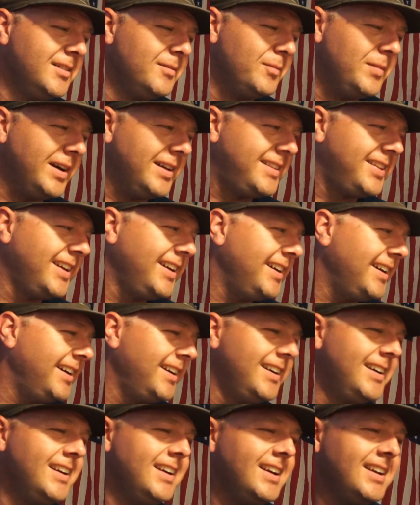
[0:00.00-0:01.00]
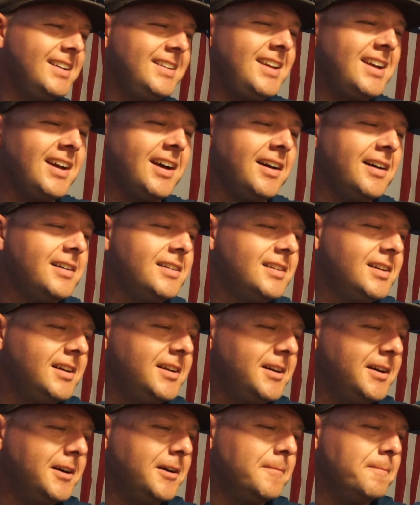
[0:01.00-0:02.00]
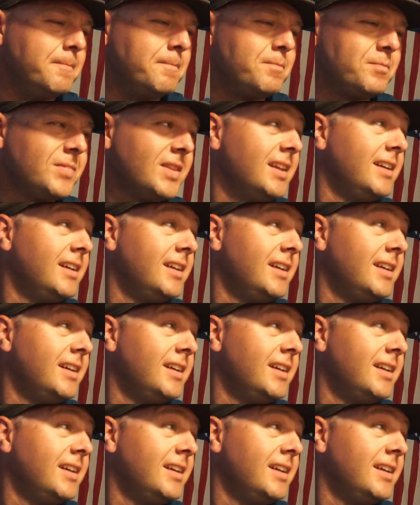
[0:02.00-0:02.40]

But, uh, yeah, um,